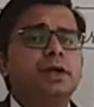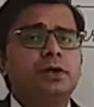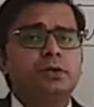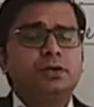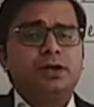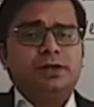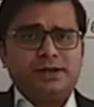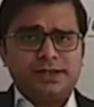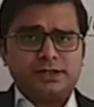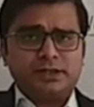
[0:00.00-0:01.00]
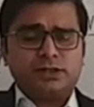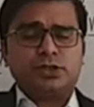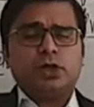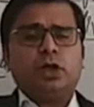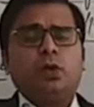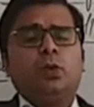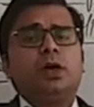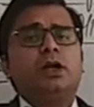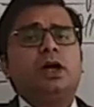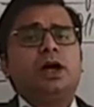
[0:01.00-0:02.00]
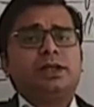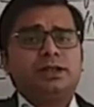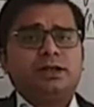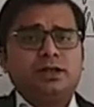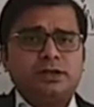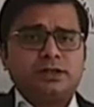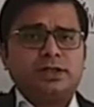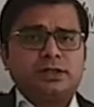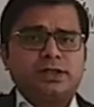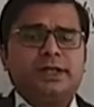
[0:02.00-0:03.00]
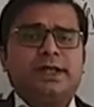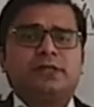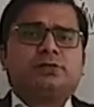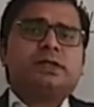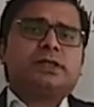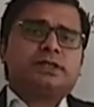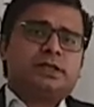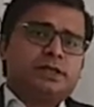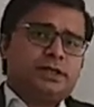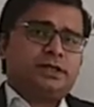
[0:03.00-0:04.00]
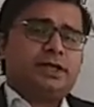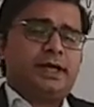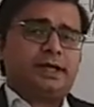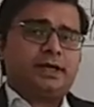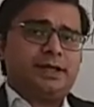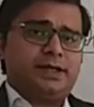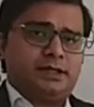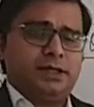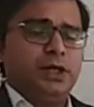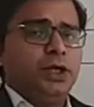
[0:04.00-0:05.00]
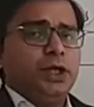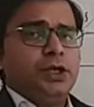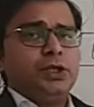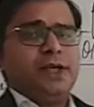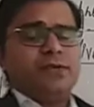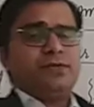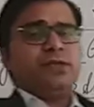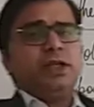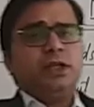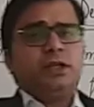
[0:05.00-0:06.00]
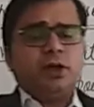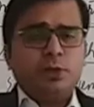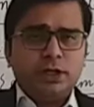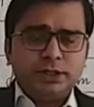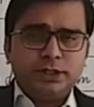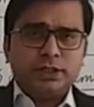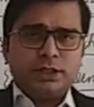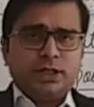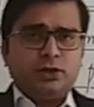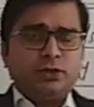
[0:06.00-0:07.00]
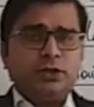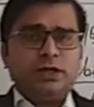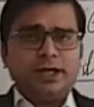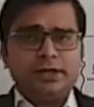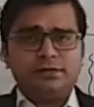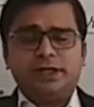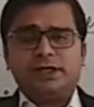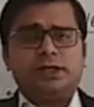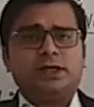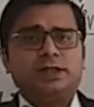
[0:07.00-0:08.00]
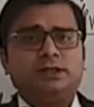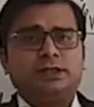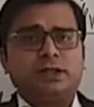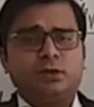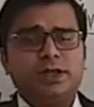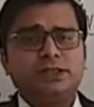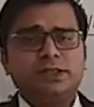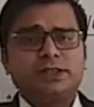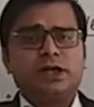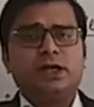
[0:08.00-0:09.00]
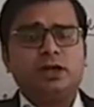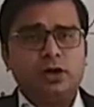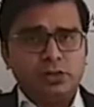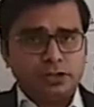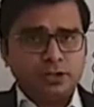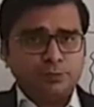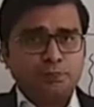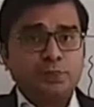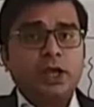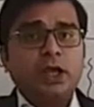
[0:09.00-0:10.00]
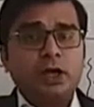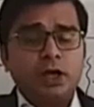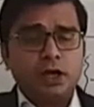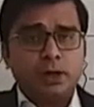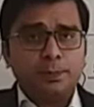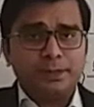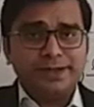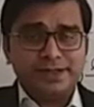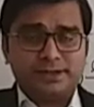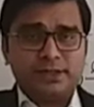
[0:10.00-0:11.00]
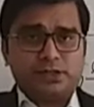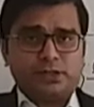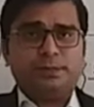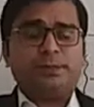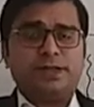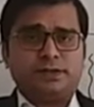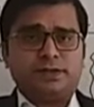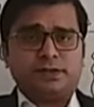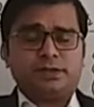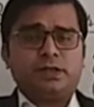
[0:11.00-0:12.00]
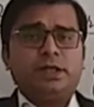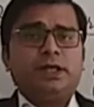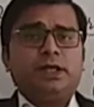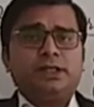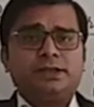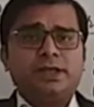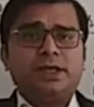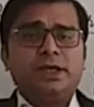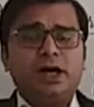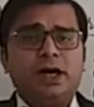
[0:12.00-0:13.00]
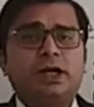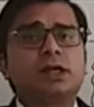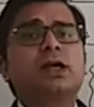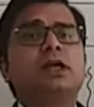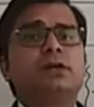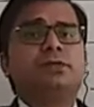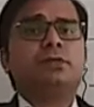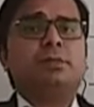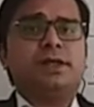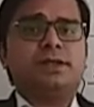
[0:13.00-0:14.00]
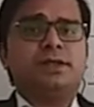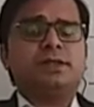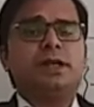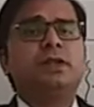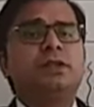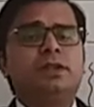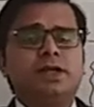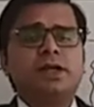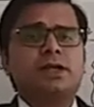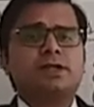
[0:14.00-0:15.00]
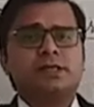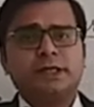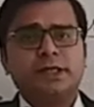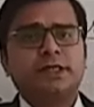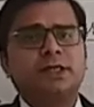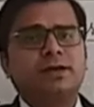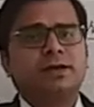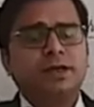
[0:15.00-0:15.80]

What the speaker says: into desert. What are the reasons it has been deserted like a desert? You have seen the villages in your life that the villages are not desert places. They are colorful places, and even they are considered the